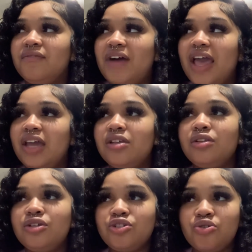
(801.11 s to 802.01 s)
Fighting
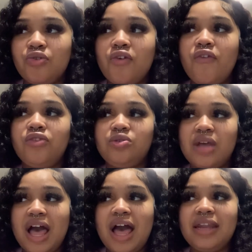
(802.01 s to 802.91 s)
the truth,
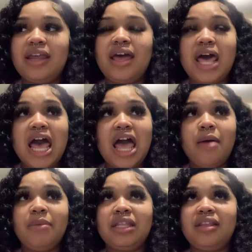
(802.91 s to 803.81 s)
trying to
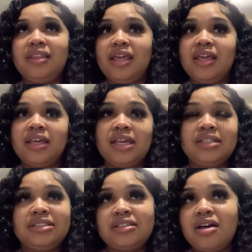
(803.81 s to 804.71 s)
hide, but the thing
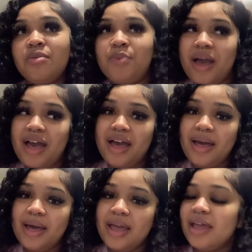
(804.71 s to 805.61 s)
is
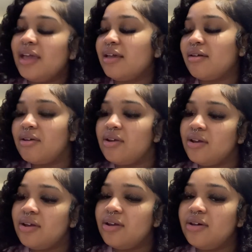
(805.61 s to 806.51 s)
alright,
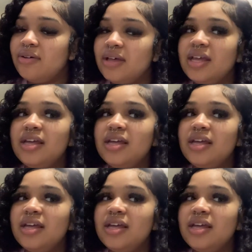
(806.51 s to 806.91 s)
girl.